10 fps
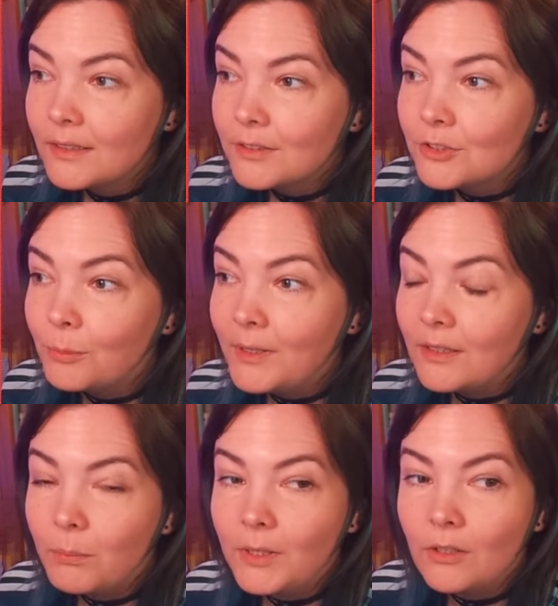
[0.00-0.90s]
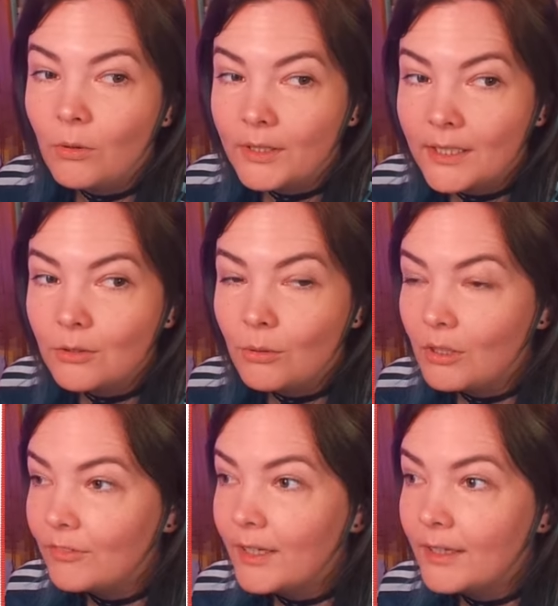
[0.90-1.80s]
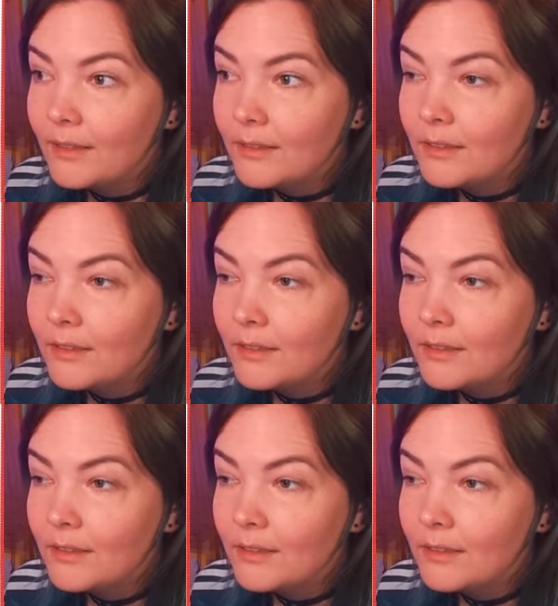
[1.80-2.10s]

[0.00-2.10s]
to be the be-all and end-all of it.